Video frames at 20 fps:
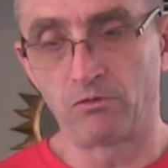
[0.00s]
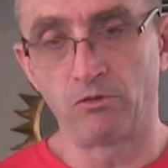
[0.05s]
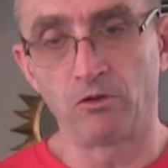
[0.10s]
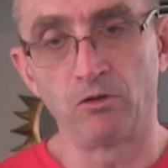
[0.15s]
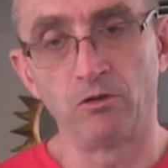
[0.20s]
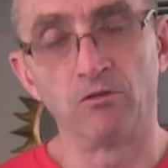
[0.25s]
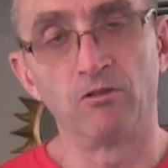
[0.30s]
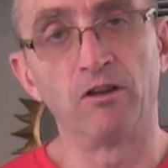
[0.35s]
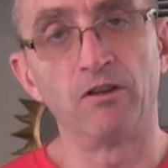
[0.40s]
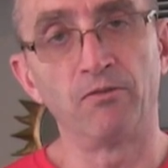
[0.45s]

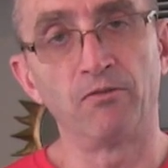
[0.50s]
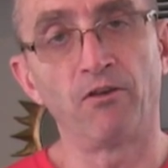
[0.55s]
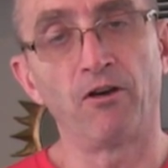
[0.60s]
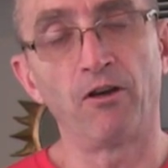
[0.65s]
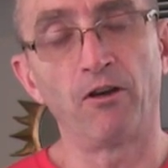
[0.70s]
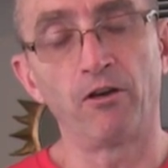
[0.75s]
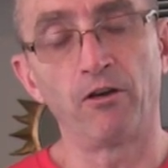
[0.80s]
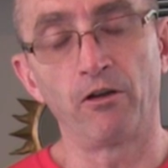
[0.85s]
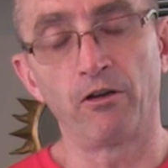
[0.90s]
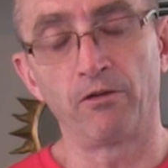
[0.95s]
hugely
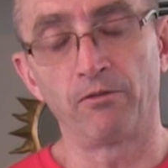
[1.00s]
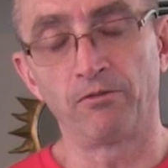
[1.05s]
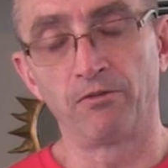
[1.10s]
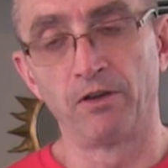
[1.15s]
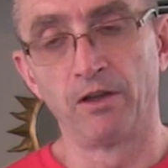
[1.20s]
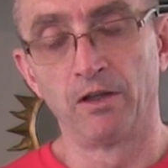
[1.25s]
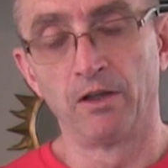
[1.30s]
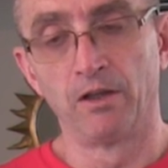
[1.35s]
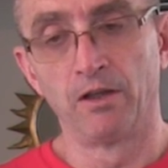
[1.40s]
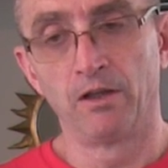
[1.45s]
fond of,
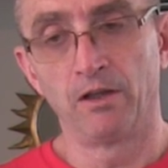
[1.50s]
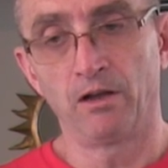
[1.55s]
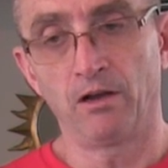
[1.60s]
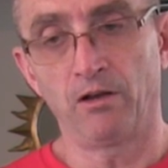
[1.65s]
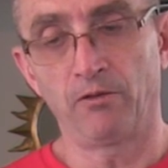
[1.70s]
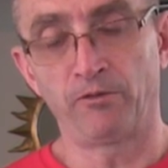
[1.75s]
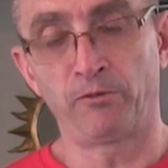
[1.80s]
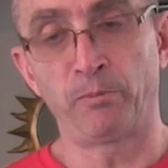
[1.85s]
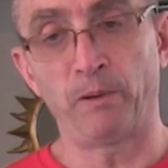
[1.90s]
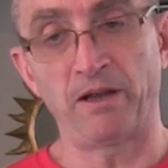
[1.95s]

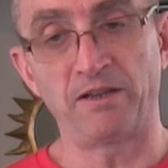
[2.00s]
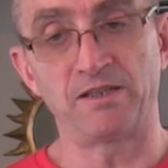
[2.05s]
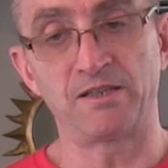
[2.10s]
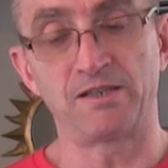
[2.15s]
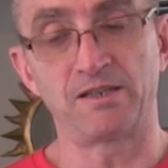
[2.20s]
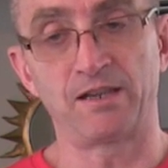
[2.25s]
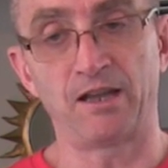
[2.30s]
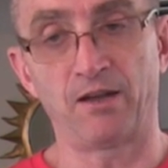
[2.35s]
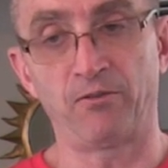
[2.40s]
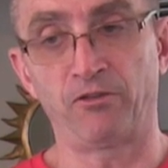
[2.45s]
of spicy
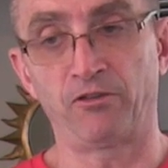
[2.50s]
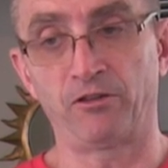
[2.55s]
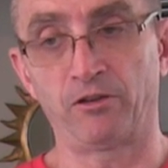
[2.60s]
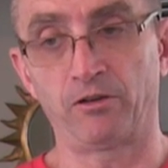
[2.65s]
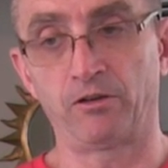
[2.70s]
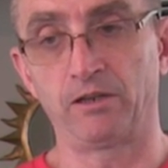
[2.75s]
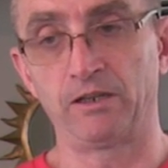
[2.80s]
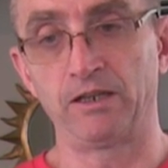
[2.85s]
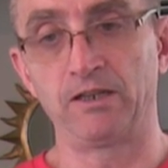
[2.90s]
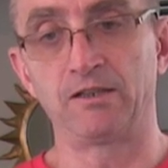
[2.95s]
stuff,
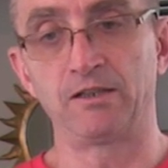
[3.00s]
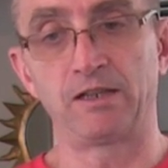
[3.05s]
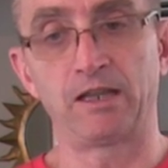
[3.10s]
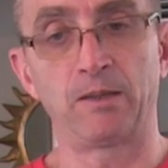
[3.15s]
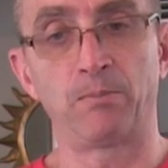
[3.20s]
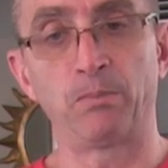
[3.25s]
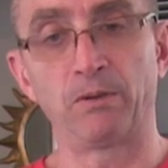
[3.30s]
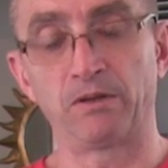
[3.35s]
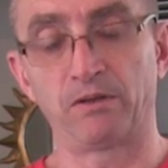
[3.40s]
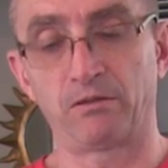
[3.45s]
so I need to
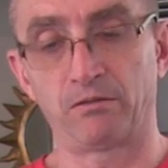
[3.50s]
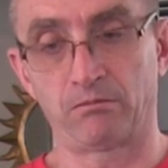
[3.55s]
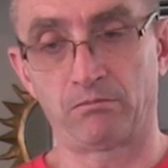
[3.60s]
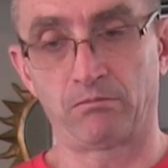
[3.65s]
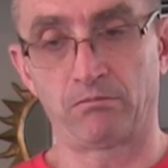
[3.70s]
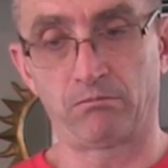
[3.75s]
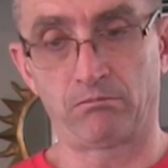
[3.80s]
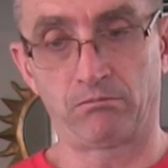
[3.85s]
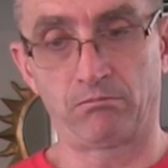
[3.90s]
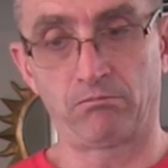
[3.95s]
keep it
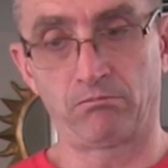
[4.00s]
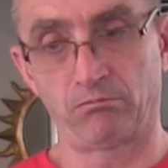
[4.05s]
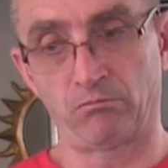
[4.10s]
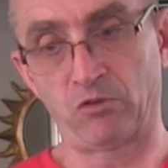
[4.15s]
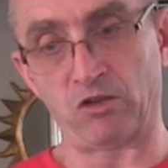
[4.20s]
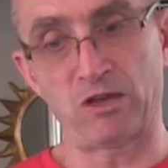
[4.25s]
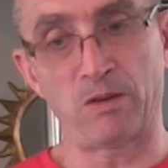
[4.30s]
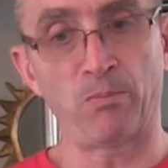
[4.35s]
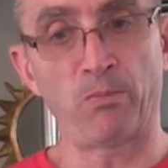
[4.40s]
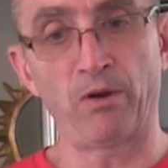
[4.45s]

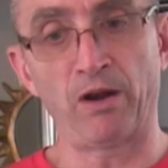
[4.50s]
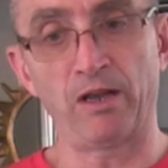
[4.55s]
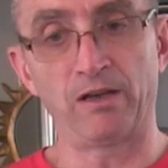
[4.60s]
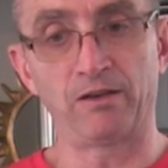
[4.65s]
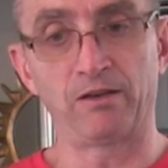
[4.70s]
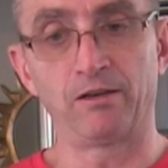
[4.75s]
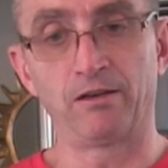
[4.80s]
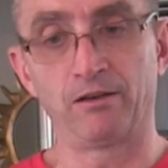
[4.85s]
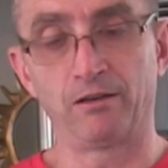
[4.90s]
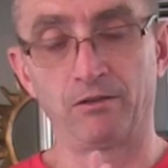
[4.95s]

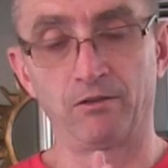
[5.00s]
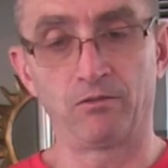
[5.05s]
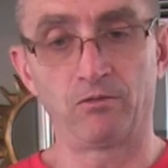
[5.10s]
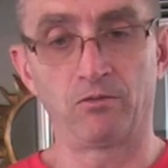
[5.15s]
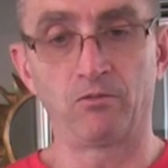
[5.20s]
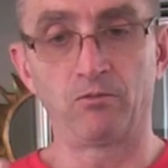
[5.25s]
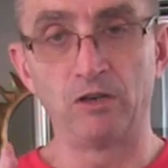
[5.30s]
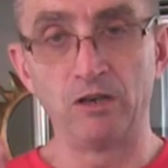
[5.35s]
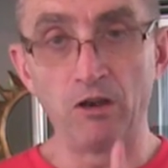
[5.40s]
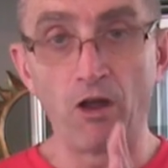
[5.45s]
separated
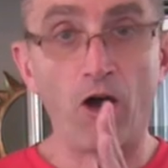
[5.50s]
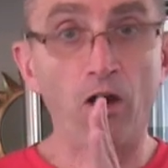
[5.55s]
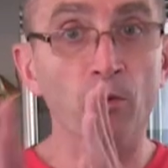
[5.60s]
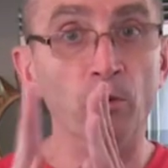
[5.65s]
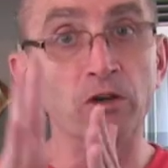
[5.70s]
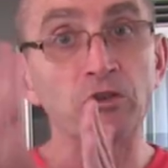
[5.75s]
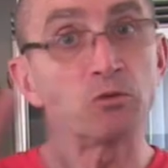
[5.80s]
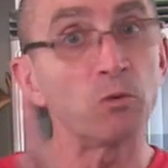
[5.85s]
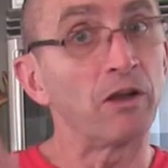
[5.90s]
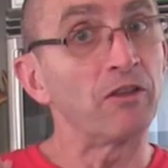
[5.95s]
and know
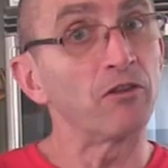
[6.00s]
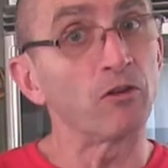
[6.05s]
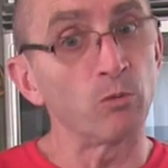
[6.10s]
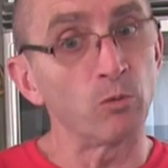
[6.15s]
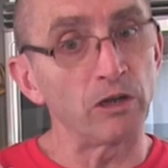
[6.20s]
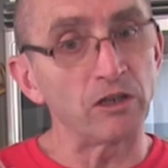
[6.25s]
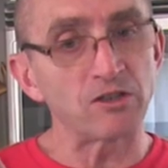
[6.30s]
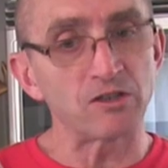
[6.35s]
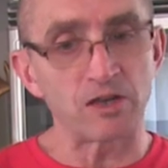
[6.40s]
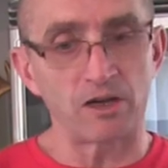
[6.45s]
which ones are
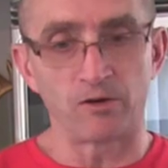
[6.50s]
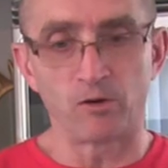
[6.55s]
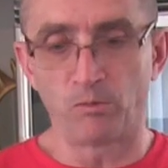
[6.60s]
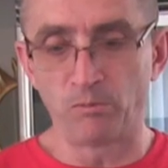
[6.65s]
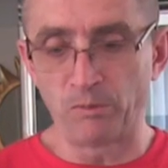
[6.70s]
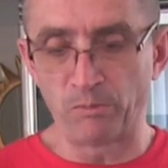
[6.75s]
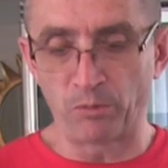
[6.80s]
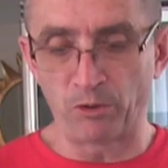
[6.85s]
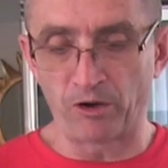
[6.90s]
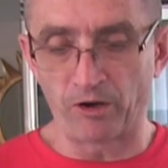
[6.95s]
which. So I
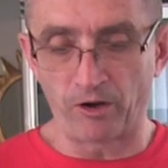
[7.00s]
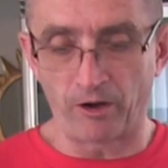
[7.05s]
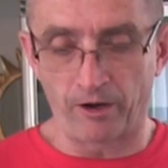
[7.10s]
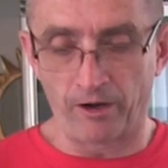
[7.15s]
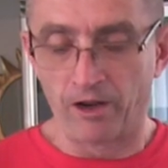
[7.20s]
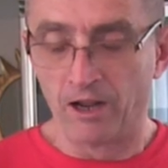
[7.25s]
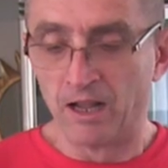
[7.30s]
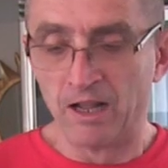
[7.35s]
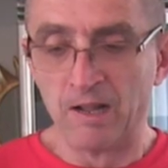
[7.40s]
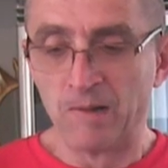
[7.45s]
normally put it
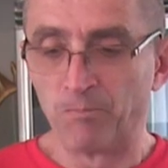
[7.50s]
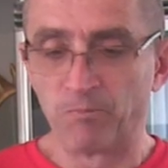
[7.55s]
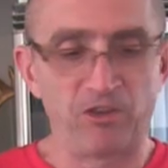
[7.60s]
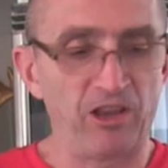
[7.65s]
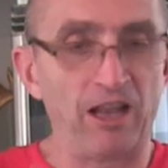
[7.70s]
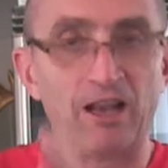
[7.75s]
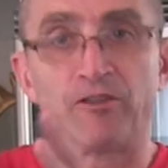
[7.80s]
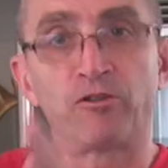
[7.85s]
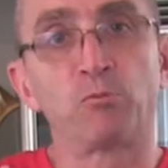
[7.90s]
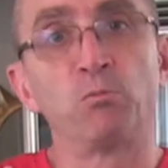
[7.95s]
on,
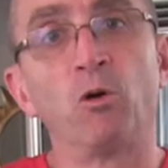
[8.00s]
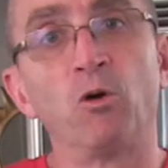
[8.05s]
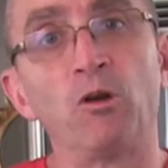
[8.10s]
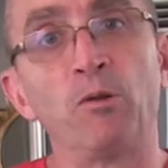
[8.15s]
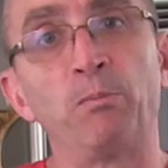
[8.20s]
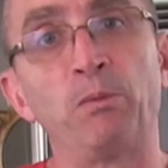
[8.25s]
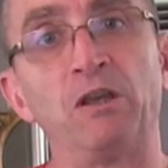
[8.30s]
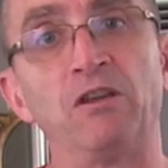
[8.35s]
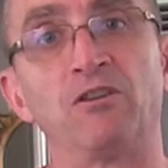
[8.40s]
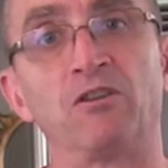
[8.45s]
say, the
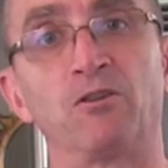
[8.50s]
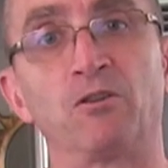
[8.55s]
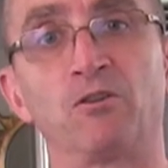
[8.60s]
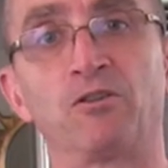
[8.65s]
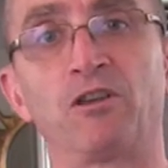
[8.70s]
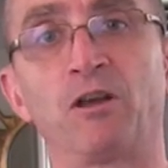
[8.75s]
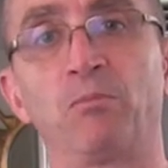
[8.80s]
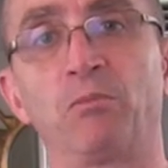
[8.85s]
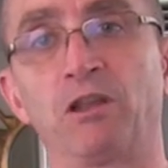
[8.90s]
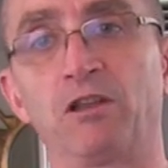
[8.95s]
smaller pieces or
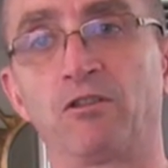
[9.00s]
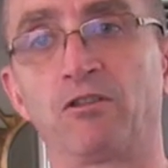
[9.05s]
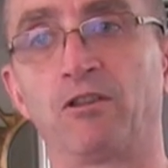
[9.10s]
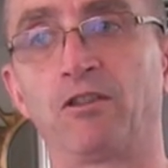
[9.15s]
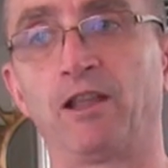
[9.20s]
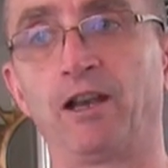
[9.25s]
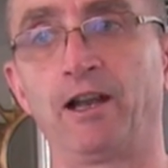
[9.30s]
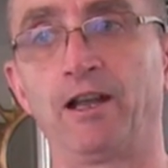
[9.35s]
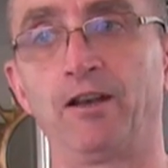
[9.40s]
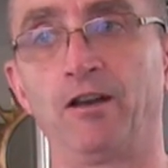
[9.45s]
something,
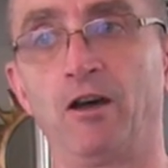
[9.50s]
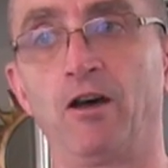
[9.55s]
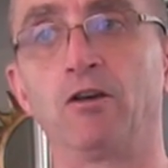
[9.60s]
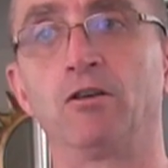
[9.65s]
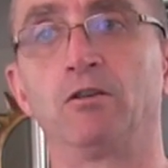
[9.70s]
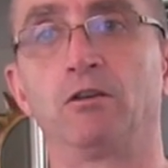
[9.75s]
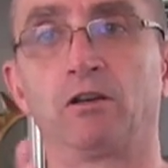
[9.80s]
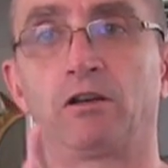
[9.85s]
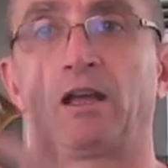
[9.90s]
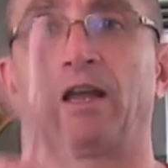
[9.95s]
so that I
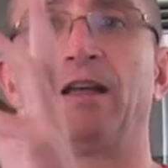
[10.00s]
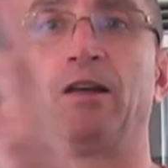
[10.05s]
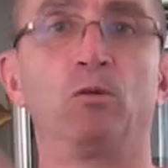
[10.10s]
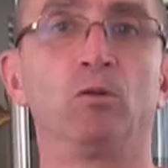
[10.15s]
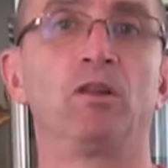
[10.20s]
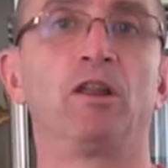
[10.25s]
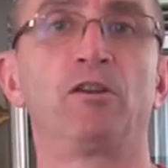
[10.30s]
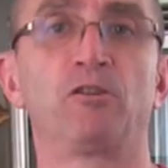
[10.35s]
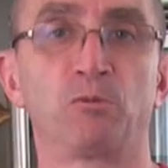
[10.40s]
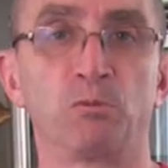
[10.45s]
know, okay,
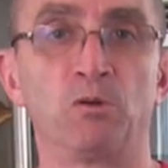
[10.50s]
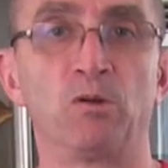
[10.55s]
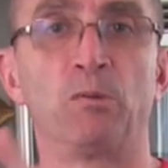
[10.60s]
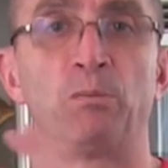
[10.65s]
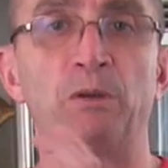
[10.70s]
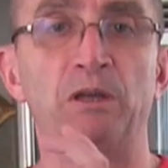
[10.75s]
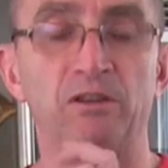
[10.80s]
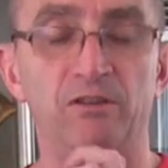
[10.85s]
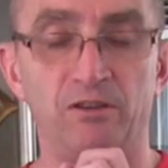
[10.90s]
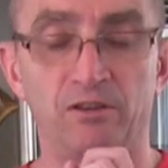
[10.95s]
all those smaller
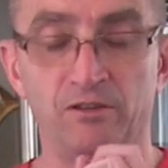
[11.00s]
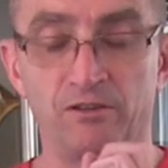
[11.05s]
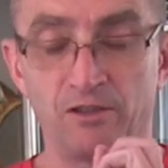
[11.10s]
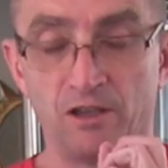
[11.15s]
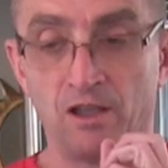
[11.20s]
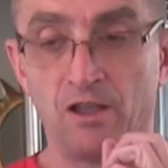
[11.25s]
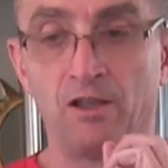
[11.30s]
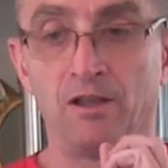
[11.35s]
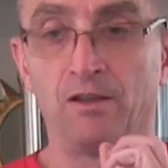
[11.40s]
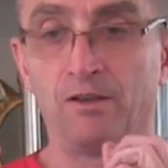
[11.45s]
pieces